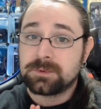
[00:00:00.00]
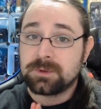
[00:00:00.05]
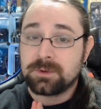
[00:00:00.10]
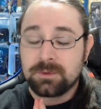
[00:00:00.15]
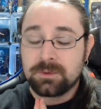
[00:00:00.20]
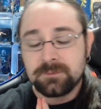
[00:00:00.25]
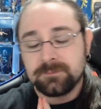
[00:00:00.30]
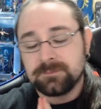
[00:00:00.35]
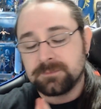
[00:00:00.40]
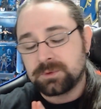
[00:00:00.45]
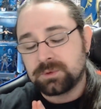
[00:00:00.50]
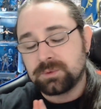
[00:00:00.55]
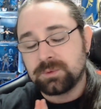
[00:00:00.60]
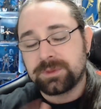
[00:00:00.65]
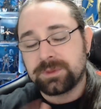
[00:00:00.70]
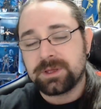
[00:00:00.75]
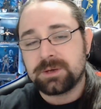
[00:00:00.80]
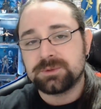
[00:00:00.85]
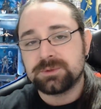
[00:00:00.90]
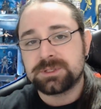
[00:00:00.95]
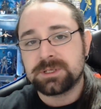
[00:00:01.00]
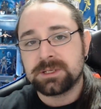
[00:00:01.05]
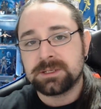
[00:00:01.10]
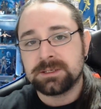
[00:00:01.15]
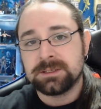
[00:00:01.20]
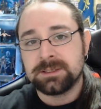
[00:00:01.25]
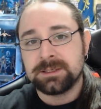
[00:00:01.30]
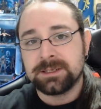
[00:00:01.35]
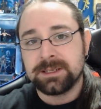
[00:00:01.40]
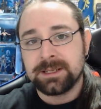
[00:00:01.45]
on
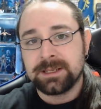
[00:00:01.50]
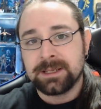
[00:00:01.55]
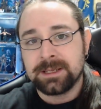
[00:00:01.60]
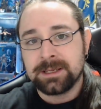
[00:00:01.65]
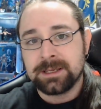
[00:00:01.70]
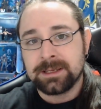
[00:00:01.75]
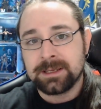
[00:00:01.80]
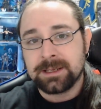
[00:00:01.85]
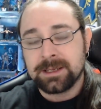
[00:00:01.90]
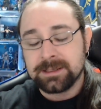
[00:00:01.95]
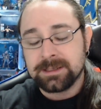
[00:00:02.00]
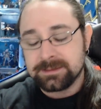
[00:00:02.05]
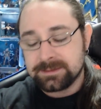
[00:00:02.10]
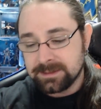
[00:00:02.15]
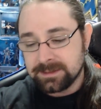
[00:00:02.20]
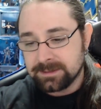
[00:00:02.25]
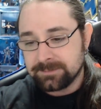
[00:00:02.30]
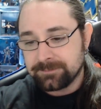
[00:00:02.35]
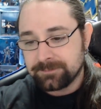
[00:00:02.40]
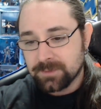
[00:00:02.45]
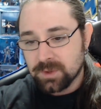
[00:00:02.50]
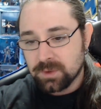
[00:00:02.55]
2018.